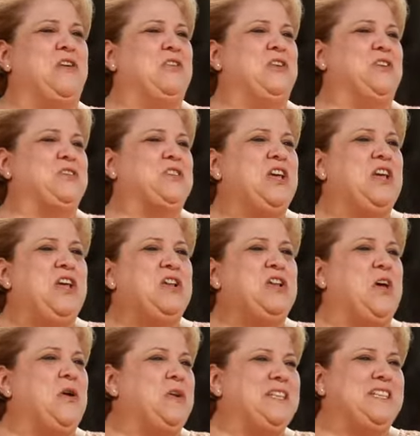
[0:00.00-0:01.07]
there's
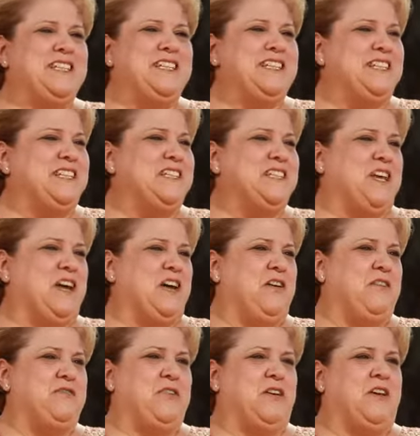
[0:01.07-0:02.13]
no incidences
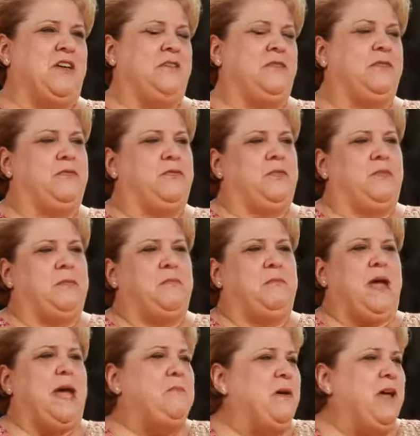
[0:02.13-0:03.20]
of
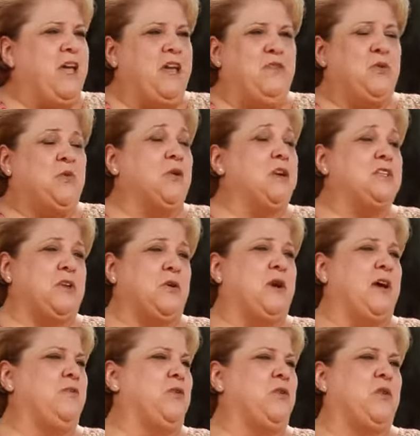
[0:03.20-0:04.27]
bad behavior
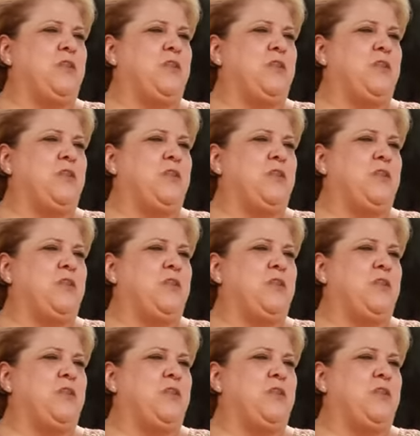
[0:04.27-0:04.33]
whatsoever,